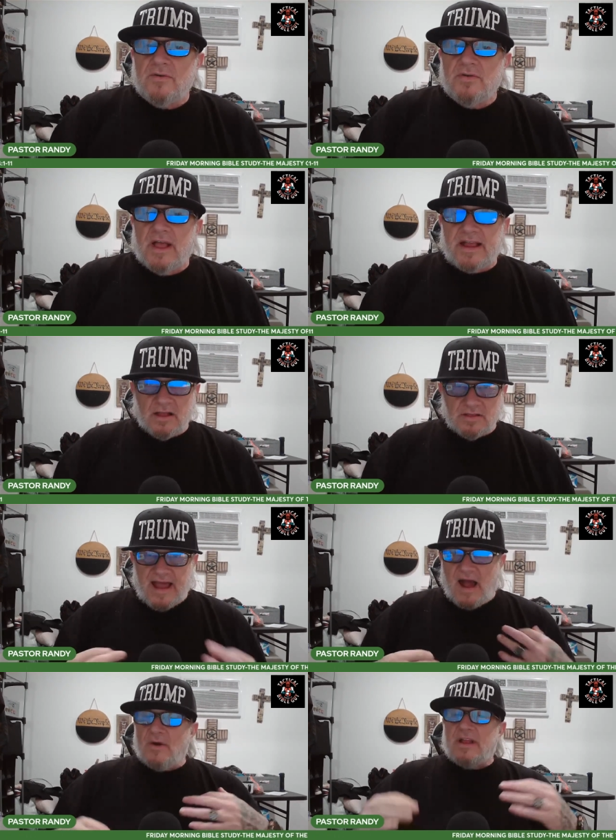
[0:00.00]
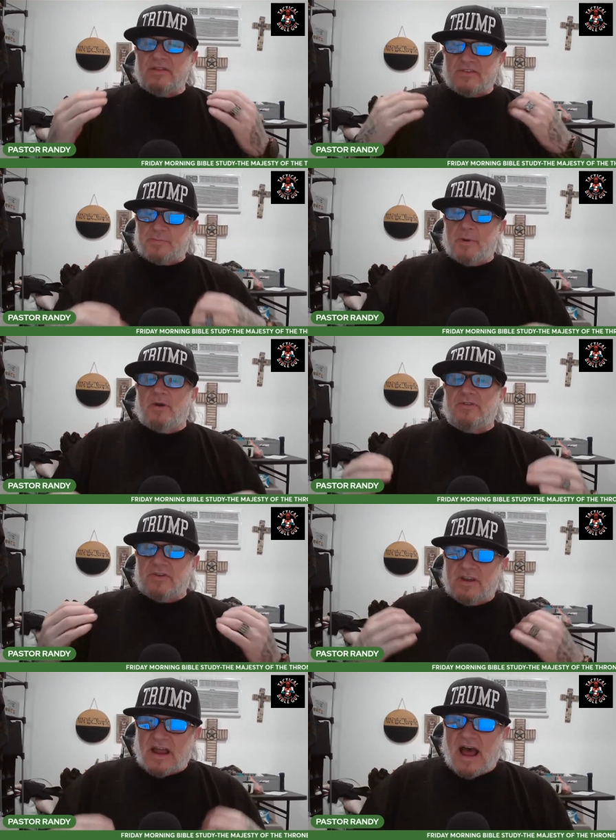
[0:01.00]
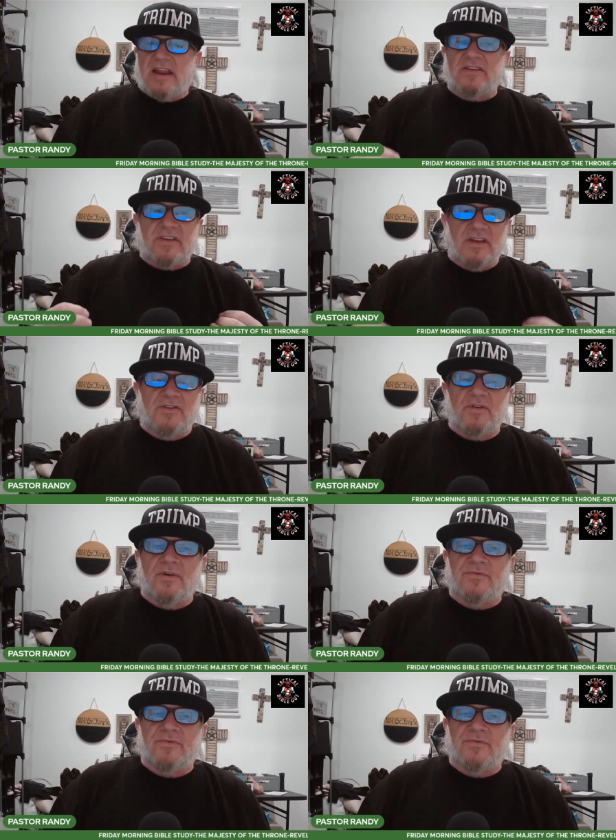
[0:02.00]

like allowing the Spirit to guide us into